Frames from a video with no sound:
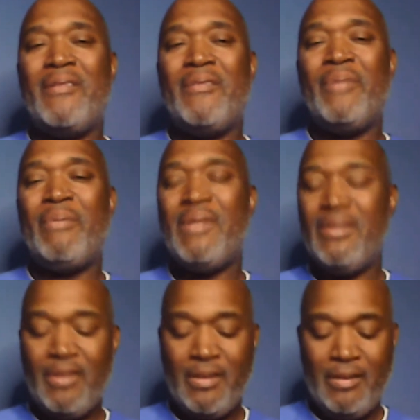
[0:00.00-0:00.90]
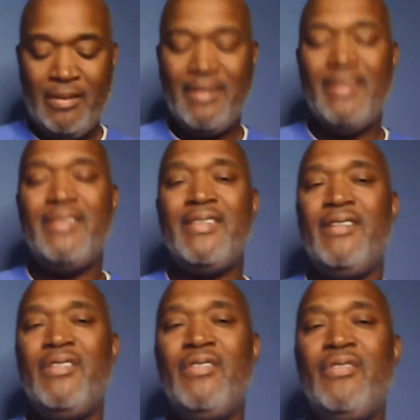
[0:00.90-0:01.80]
but my daughter
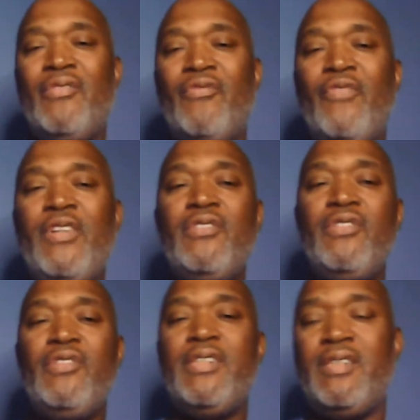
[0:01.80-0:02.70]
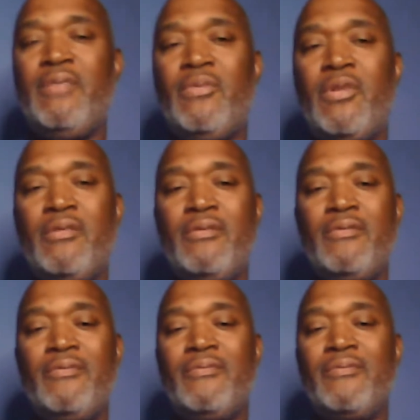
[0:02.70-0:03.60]
said, we don't do this anymore.
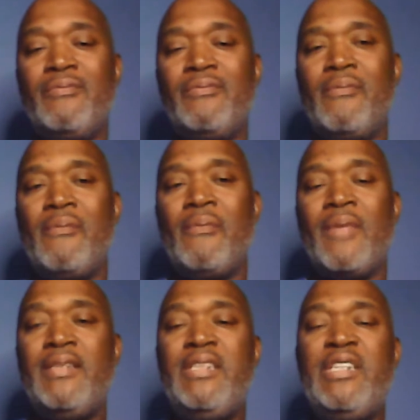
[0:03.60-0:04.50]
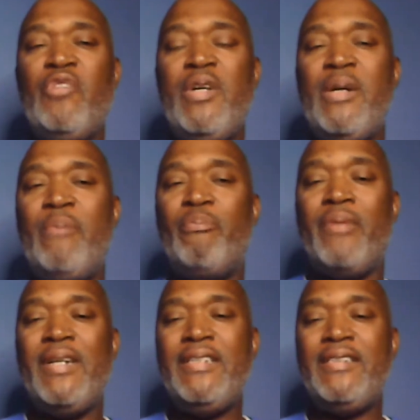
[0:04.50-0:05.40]
She said, we
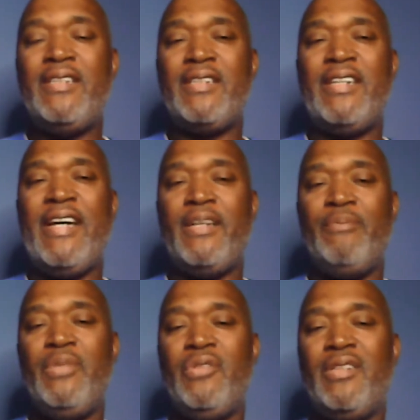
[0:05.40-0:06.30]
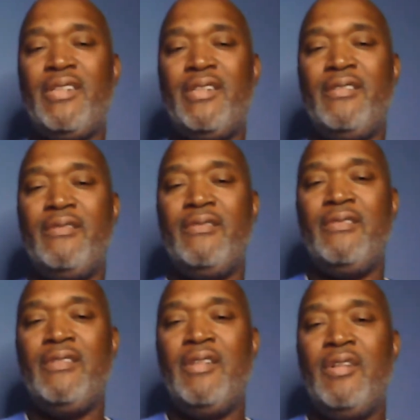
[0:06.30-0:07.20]
embrace the gay community.
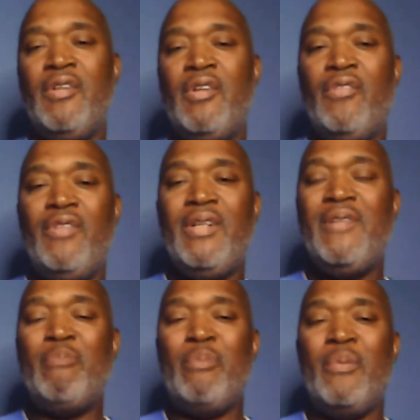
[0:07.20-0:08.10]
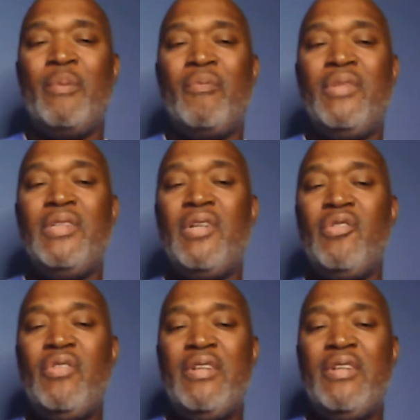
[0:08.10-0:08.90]
You know,